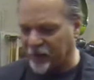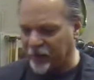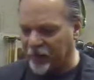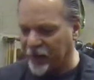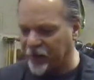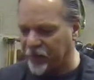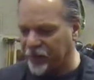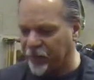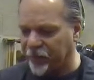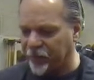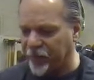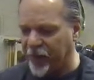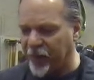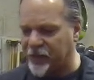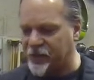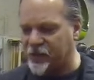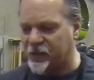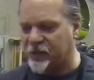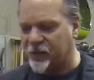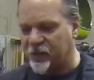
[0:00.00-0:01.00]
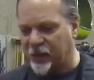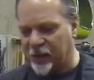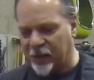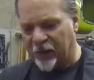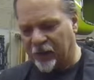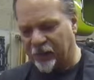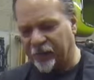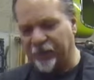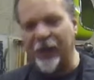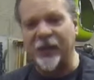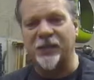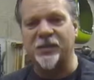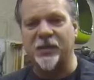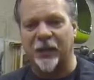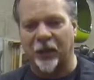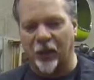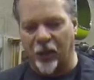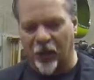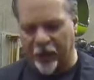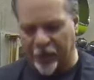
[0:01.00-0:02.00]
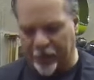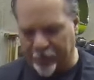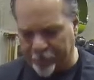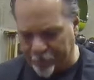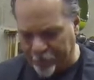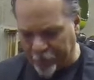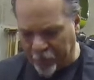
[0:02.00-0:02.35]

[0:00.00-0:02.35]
leather face facing on it